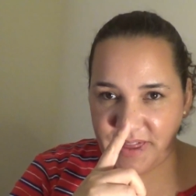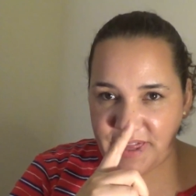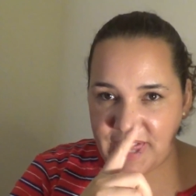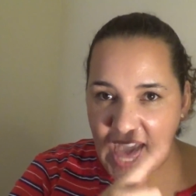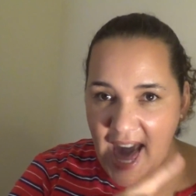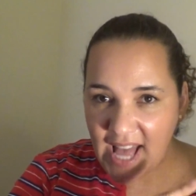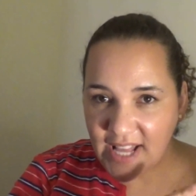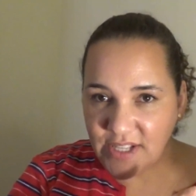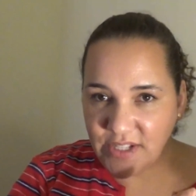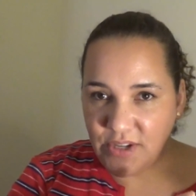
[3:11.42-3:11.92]

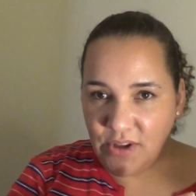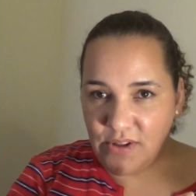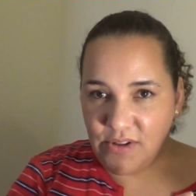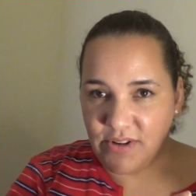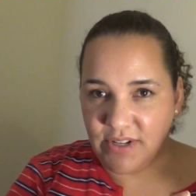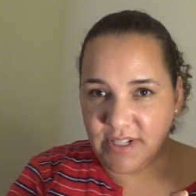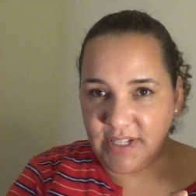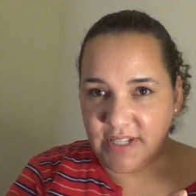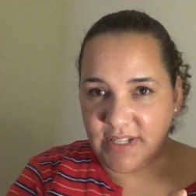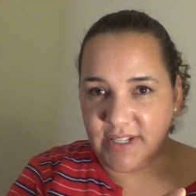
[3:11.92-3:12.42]
that
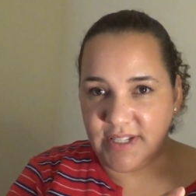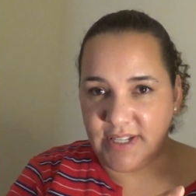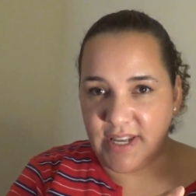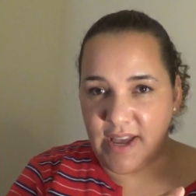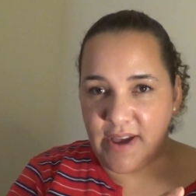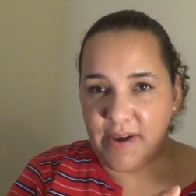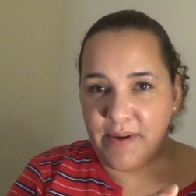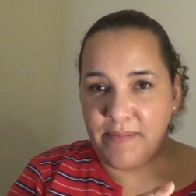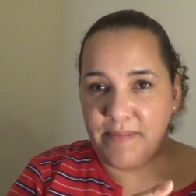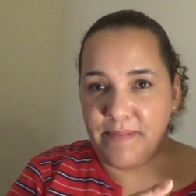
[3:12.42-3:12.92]
solar
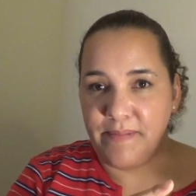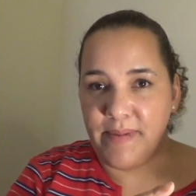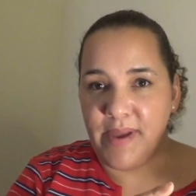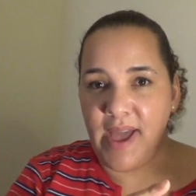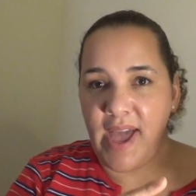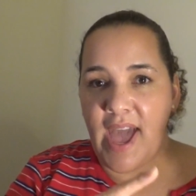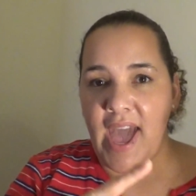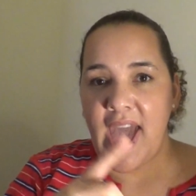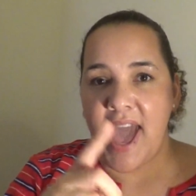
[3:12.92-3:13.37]
system